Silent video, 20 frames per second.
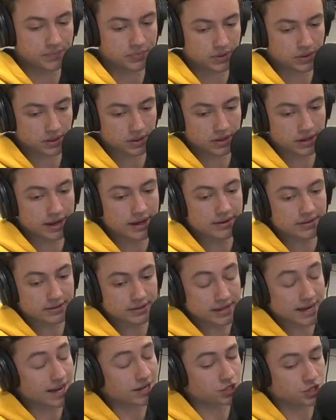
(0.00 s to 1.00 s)
Hurts
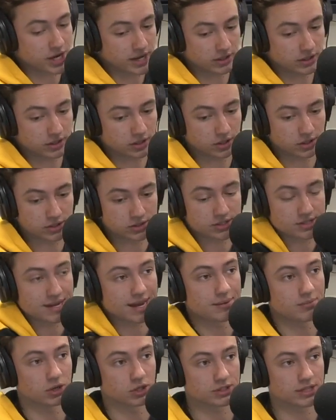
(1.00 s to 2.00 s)
and yeah, Jalen Hurts,
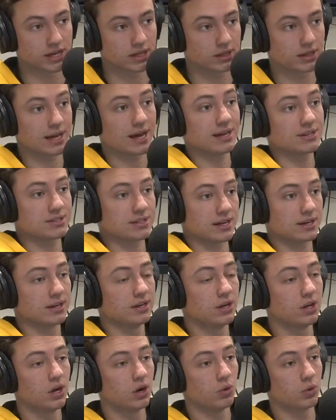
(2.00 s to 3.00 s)
Tate Martell, guys that
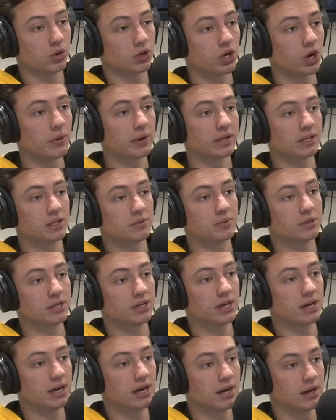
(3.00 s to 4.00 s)
were going to
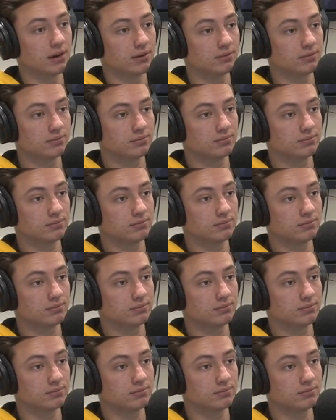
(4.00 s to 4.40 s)
be uh,